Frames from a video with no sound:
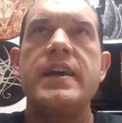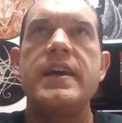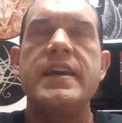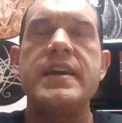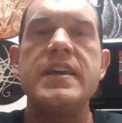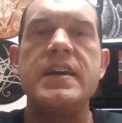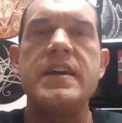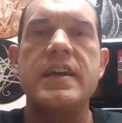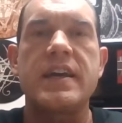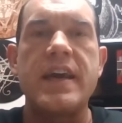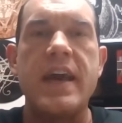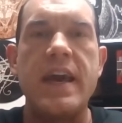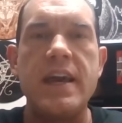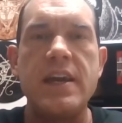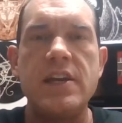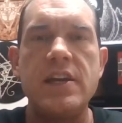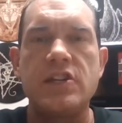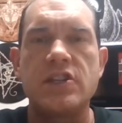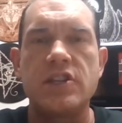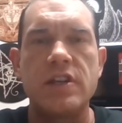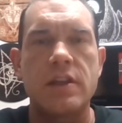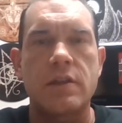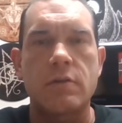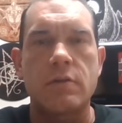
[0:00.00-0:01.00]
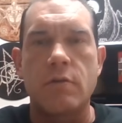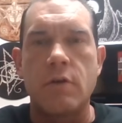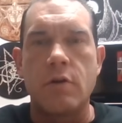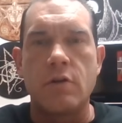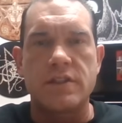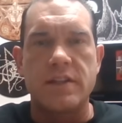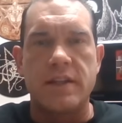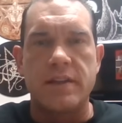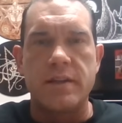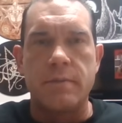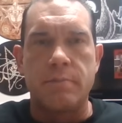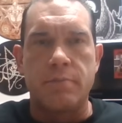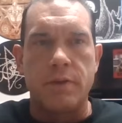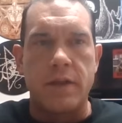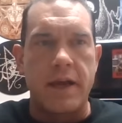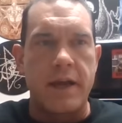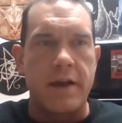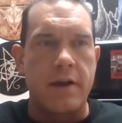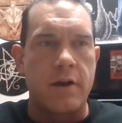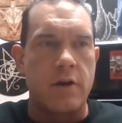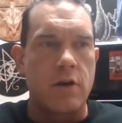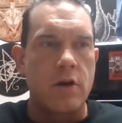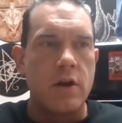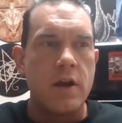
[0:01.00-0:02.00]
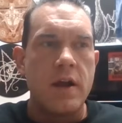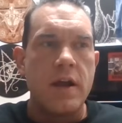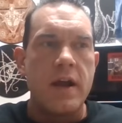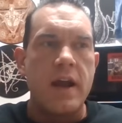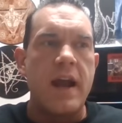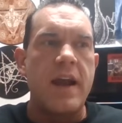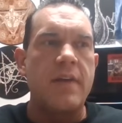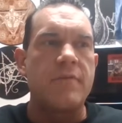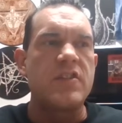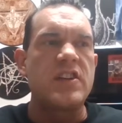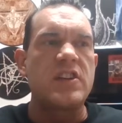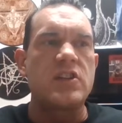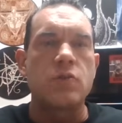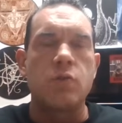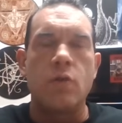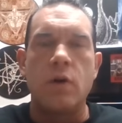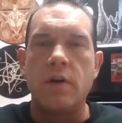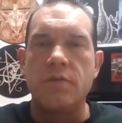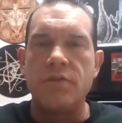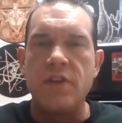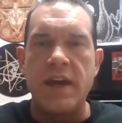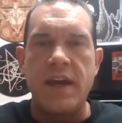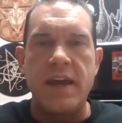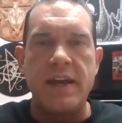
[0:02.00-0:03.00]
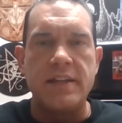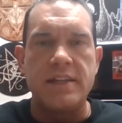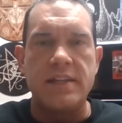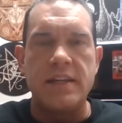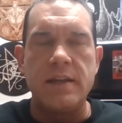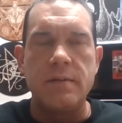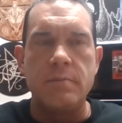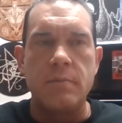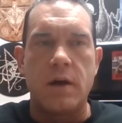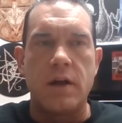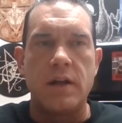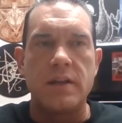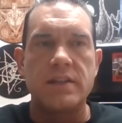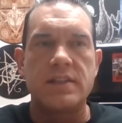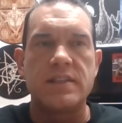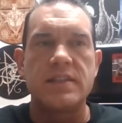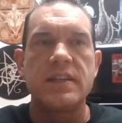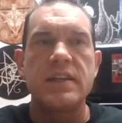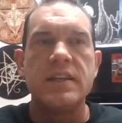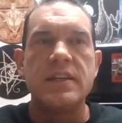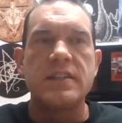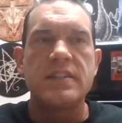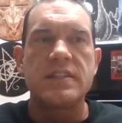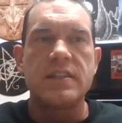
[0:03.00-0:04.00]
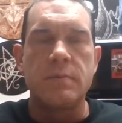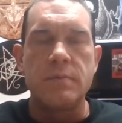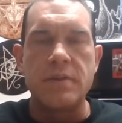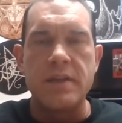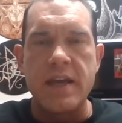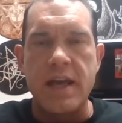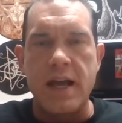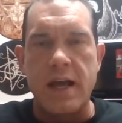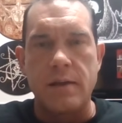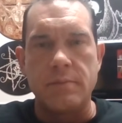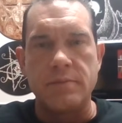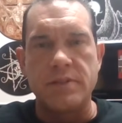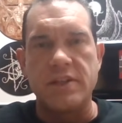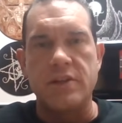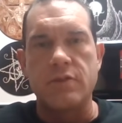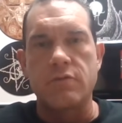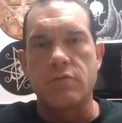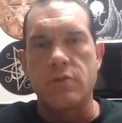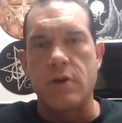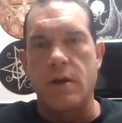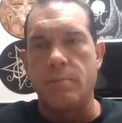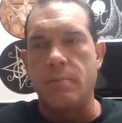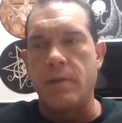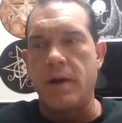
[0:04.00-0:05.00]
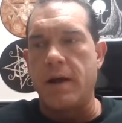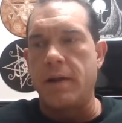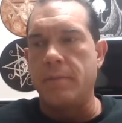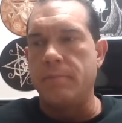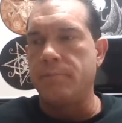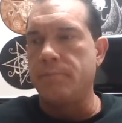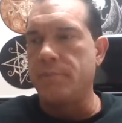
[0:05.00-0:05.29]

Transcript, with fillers: He occasionally throws on the player every 12 to 18 months some of the albums he grew up on.